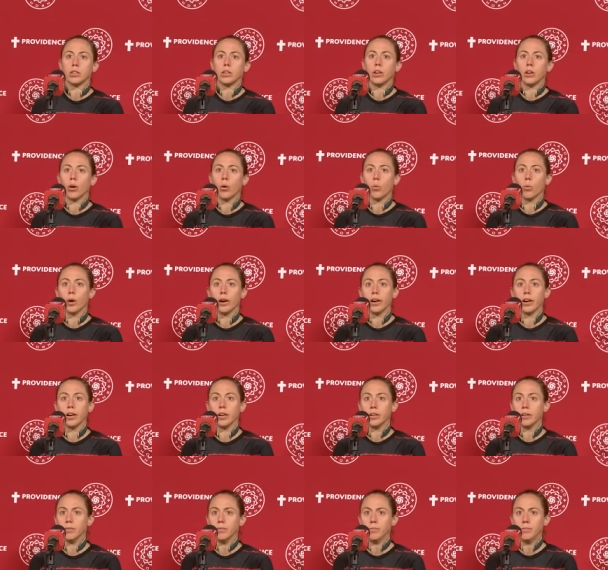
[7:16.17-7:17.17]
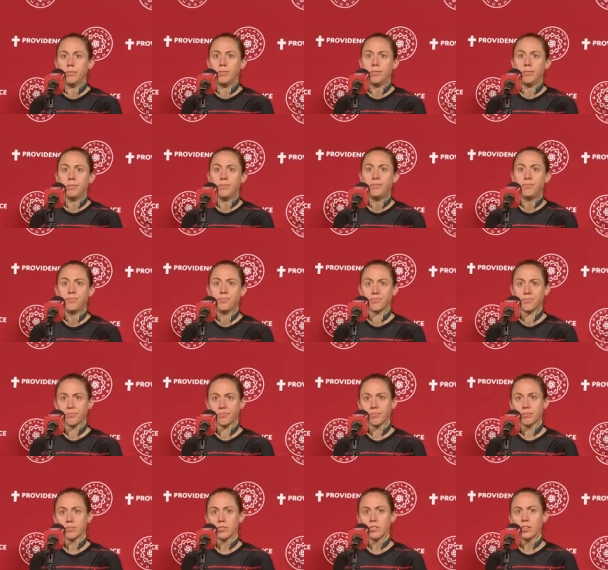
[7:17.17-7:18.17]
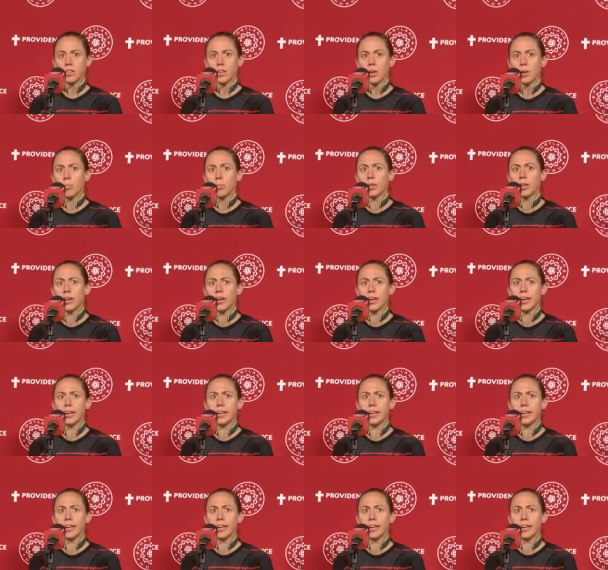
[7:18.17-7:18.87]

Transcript: you know, where play